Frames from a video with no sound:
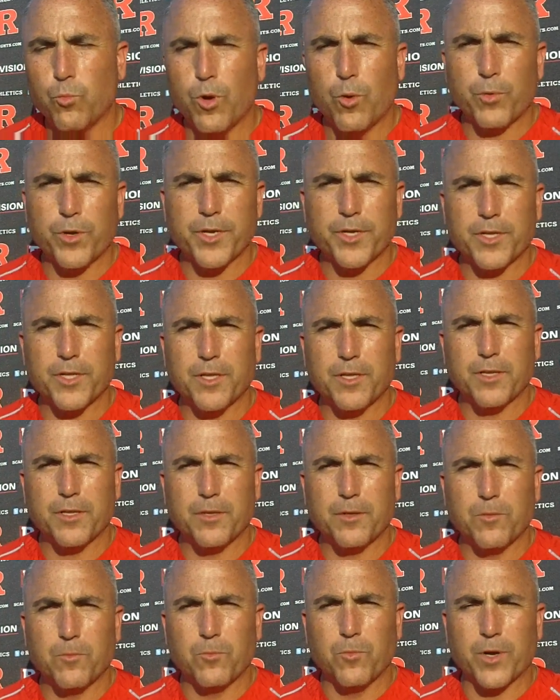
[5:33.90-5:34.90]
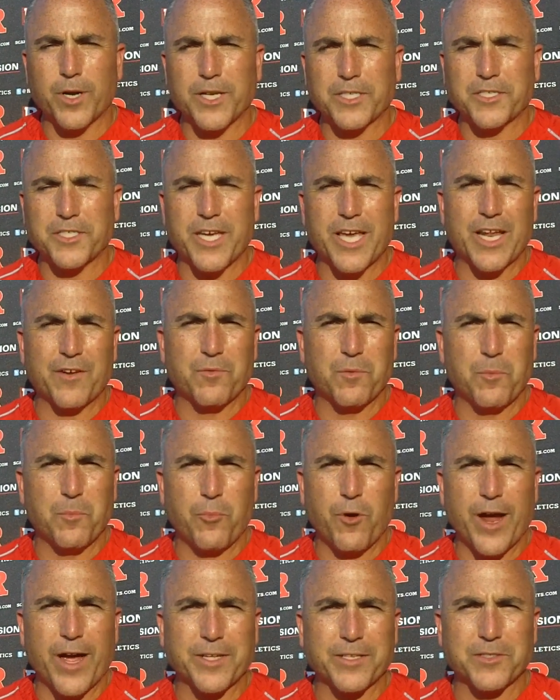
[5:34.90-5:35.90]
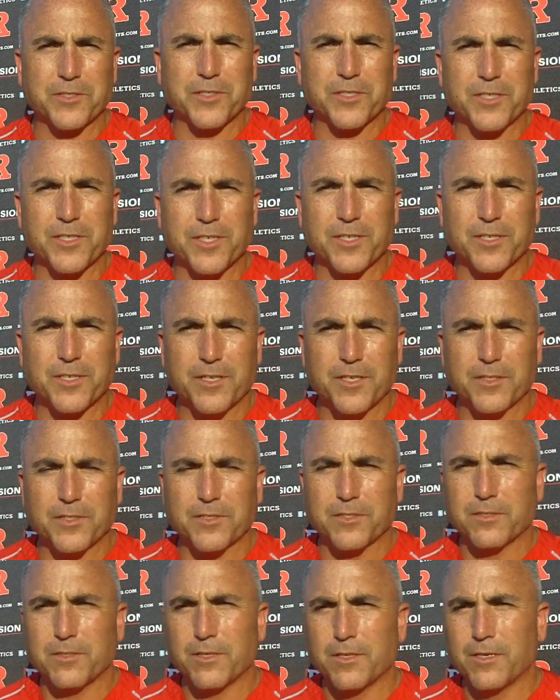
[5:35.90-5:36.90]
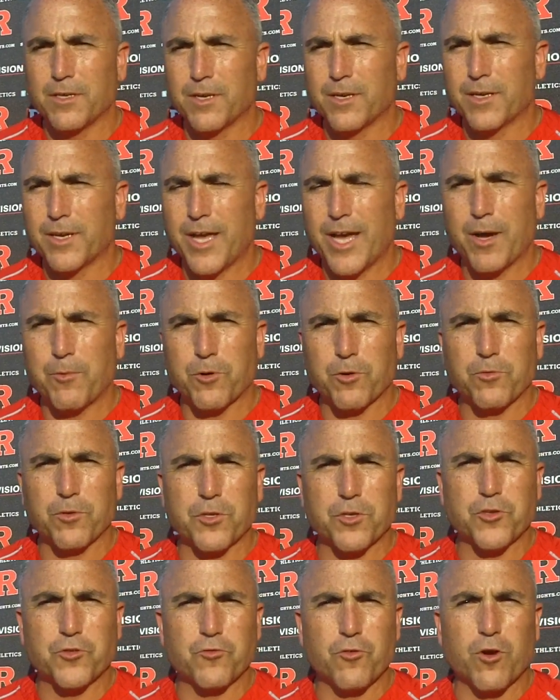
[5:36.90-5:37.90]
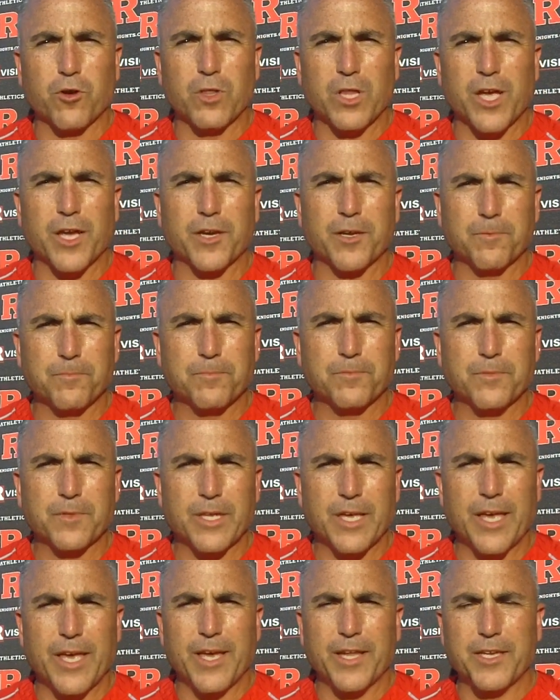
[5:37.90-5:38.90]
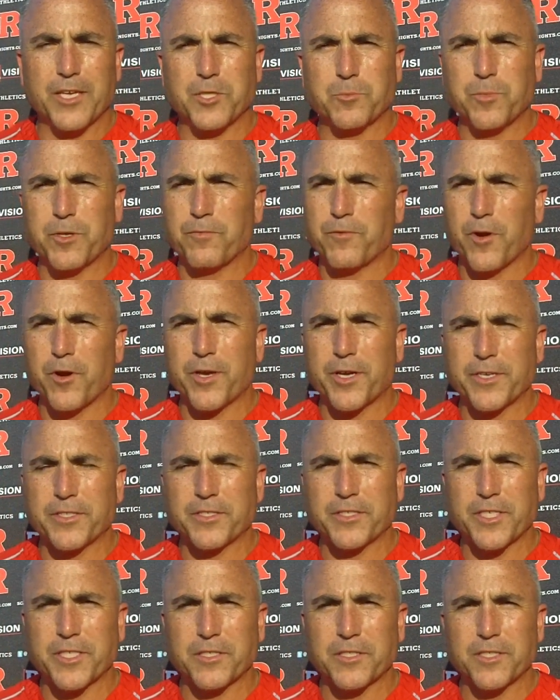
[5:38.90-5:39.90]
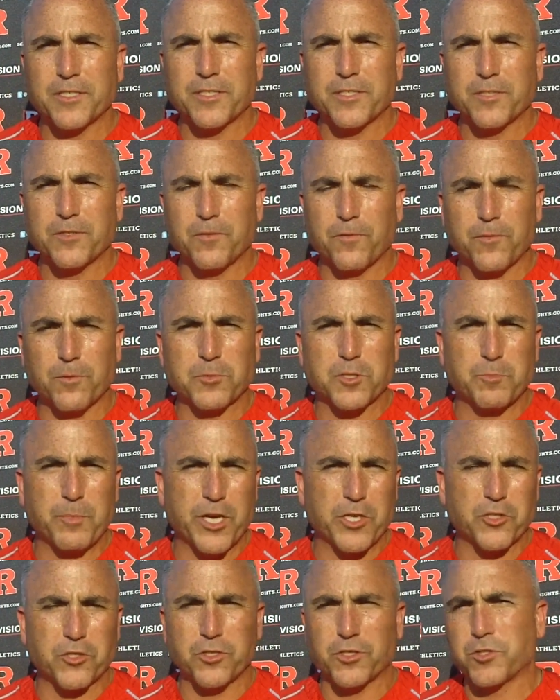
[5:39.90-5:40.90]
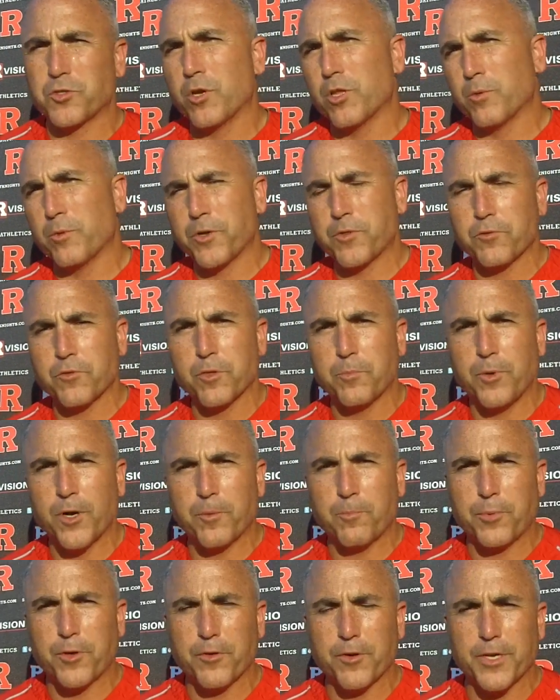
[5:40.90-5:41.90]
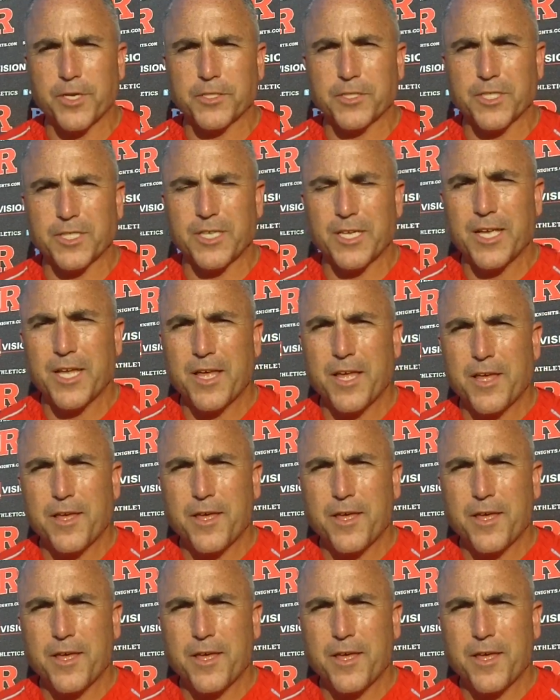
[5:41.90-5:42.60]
What I see out of him in practice is a guy with a really strong leg, and he's been very consistent, you know, from specialist all the way through the punt periods, and